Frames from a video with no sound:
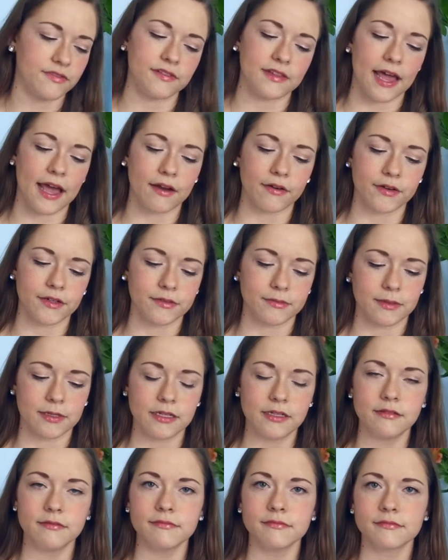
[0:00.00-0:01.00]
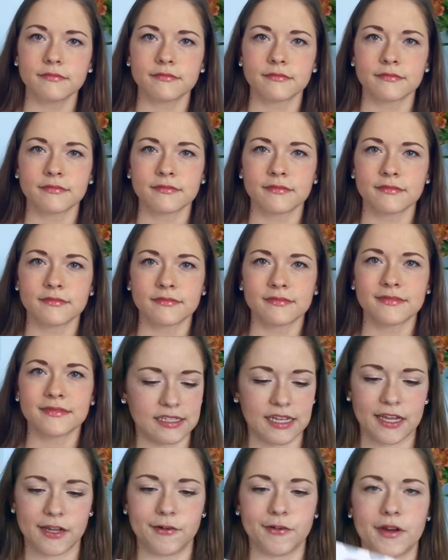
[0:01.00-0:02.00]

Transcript: flowered one. It's a